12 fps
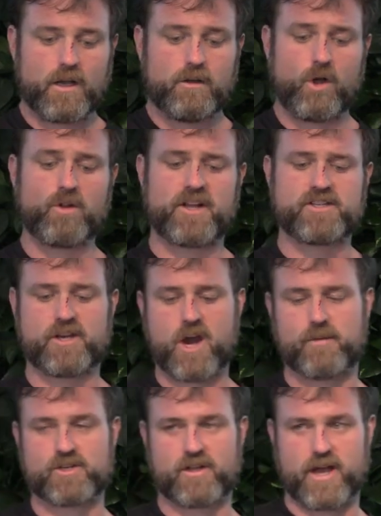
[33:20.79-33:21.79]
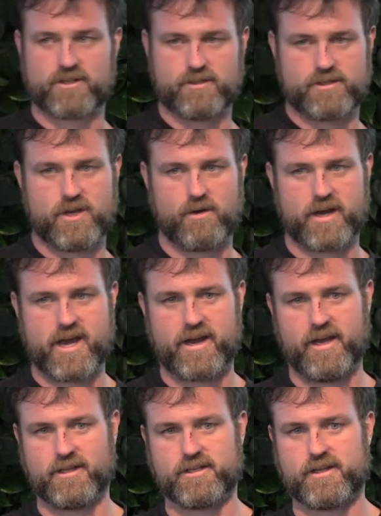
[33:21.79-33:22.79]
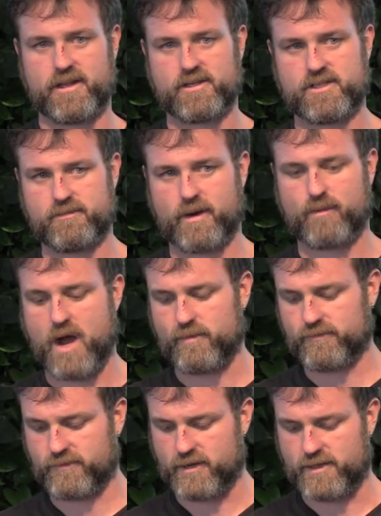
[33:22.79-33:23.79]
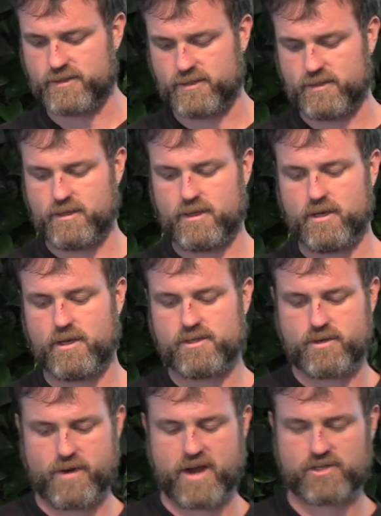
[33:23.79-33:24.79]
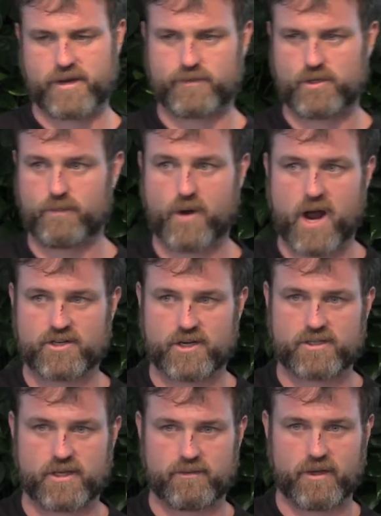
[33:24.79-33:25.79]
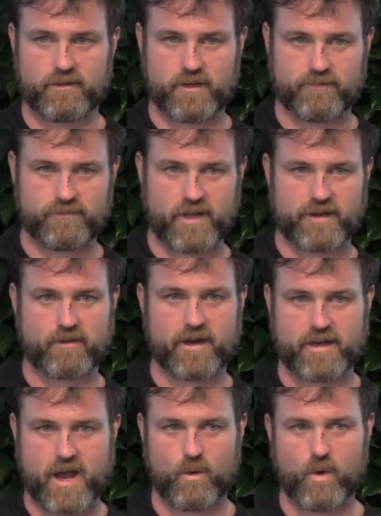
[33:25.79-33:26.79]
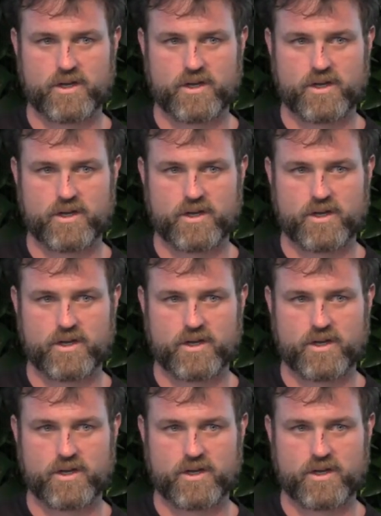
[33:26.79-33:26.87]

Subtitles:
Low latency garbage collection. So I kind of hinted that this is a big problem for us. So we actually have two projects in flight right now.